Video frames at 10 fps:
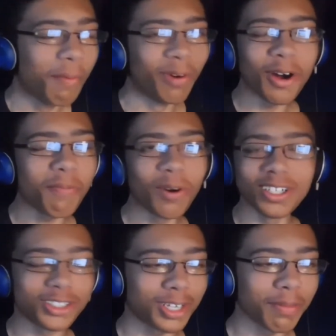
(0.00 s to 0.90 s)
More,
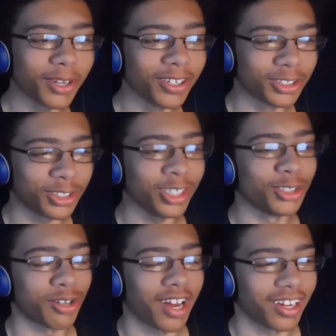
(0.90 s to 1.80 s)
more similar scene
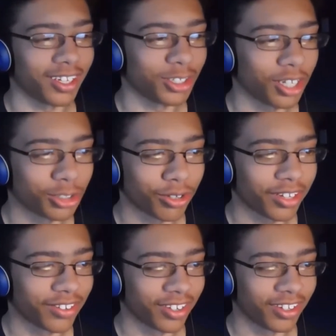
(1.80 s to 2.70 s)
track uh,
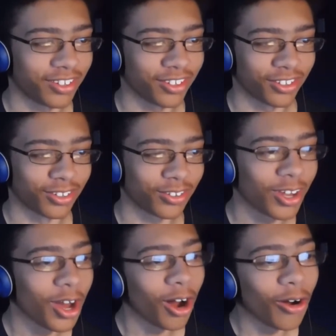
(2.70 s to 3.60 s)
transitions.
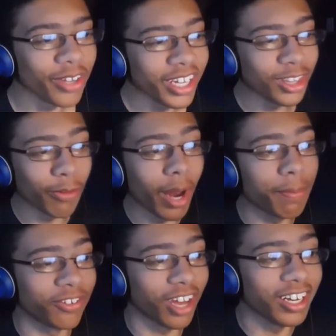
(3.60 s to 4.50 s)
Only they're right
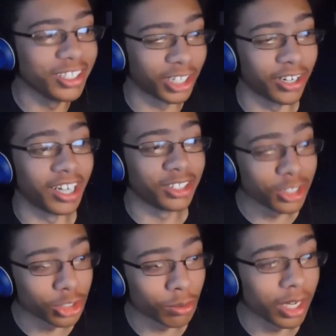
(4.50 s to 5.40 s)
beside each other. I
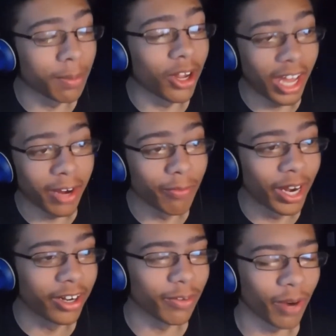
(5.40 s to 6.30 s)
see Sweetie Belle and
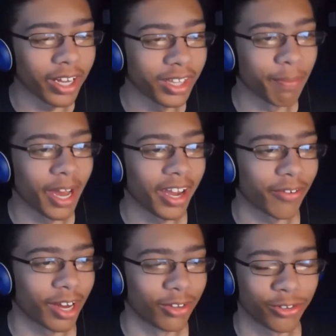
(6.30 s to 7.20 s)
Rarity right in the
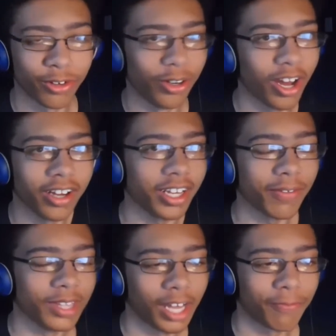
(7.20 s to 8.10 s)
background, so they're not
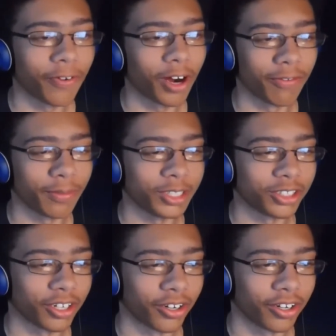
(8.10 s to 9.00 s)
even that far from
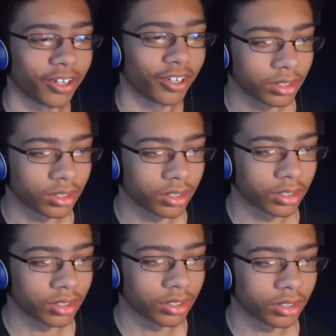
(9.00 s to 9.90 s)
each other.
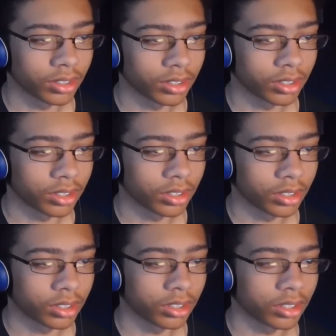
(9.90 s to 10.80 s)
If you still think
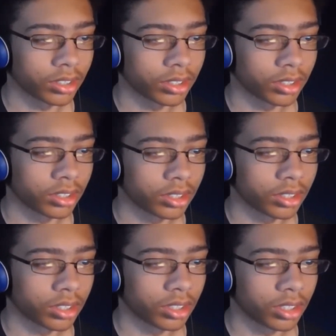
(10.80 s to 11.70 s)
I like doing this
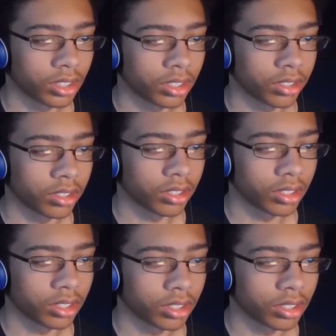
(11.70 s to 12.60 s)
stuff, then maybe
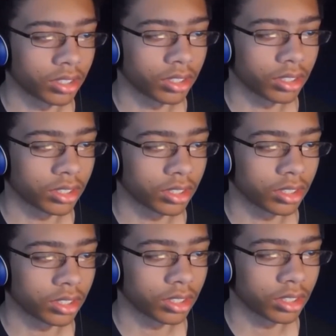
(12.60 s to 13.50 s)
you don't know me
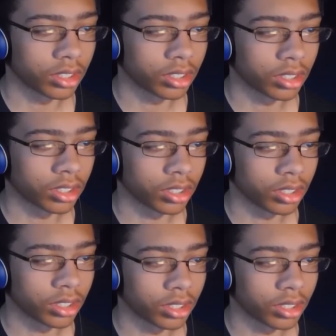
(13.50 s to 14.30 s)
at all.